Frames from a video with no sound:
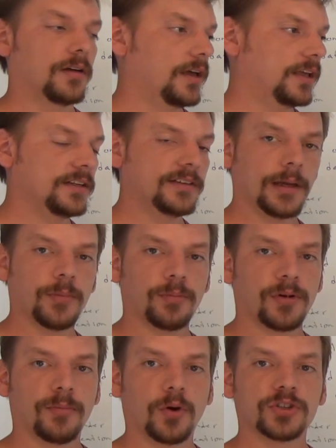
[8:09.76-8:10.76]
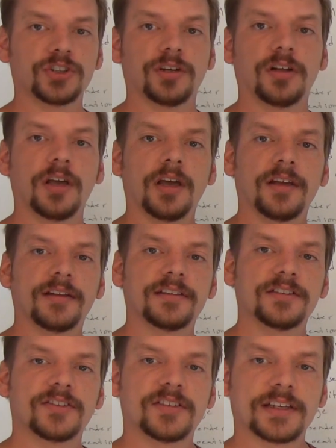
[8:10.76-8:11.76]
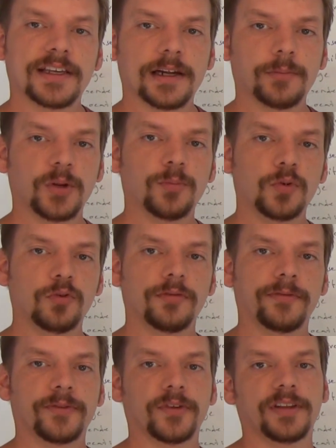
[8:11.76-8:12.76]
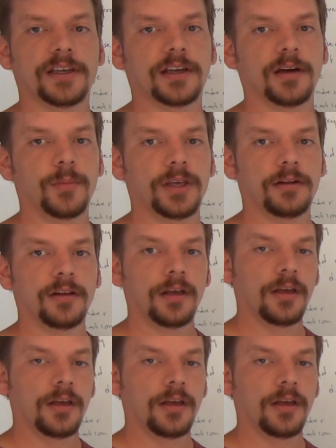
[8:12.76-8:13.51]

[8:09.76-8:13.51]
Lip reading: any type of promotion, just to get them to move so that they come in.